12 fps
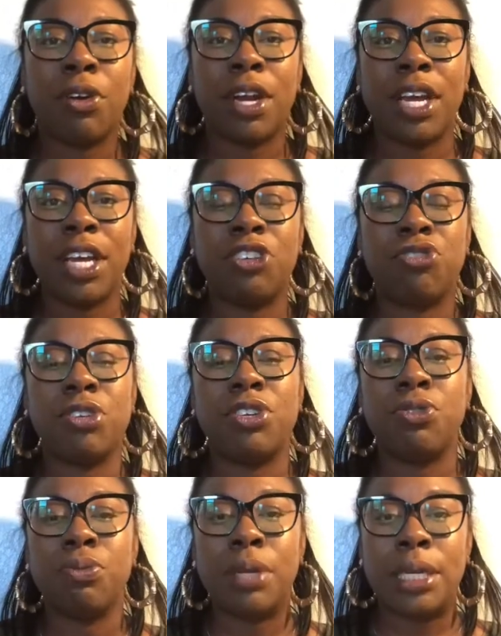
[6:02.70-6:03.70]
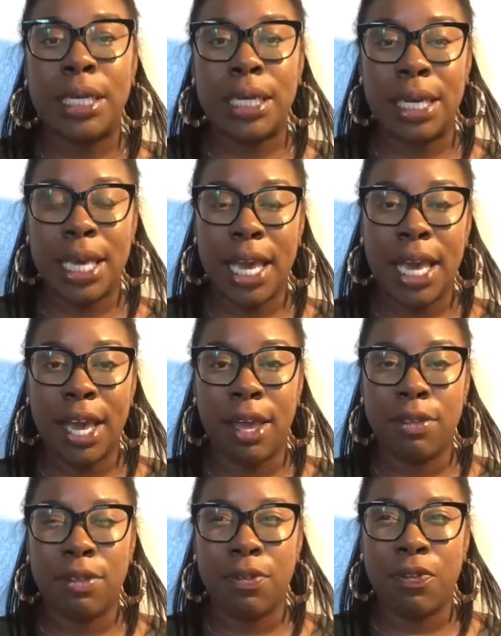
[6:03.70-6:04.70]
credit history, you really can't